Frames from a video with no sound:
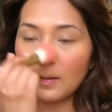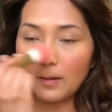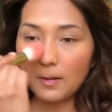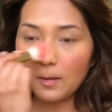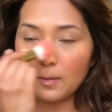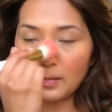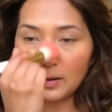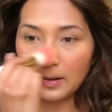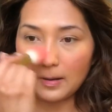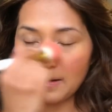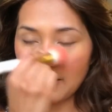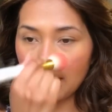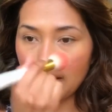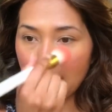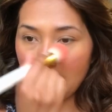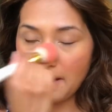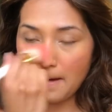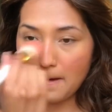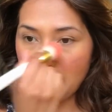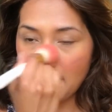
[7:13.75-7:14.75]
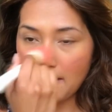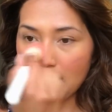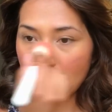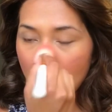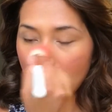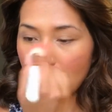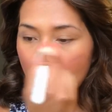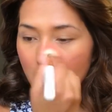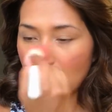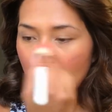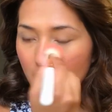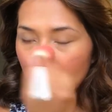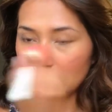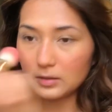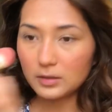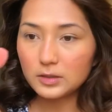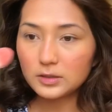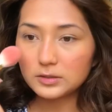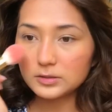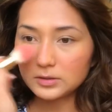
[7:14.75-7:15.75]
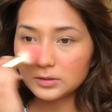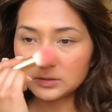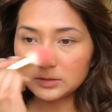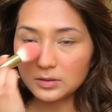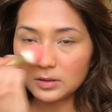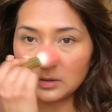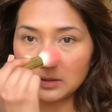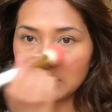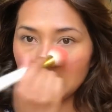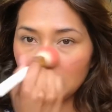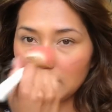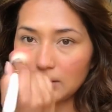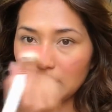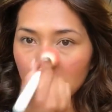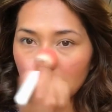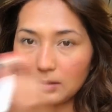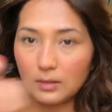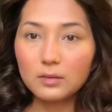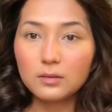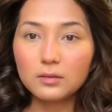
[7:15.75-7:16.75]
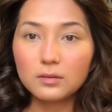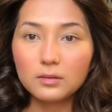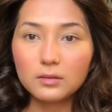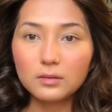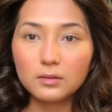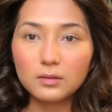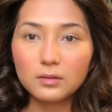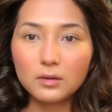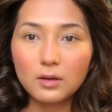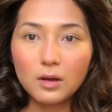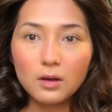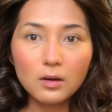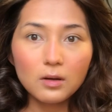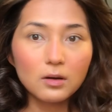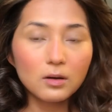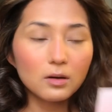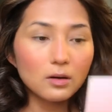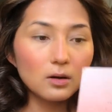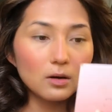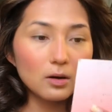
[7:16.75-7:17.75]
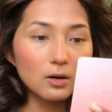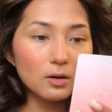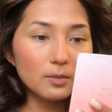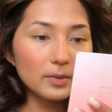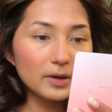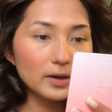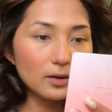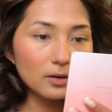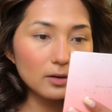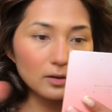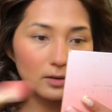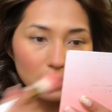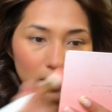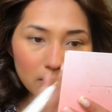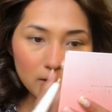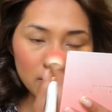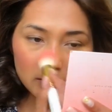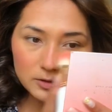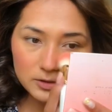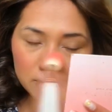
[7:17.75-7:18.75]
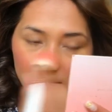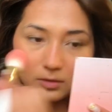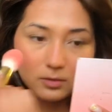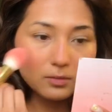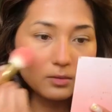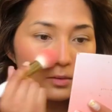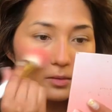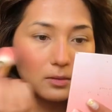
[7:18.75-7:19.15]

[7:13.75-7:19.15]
Oh my god, this does not look, oh my god, I look so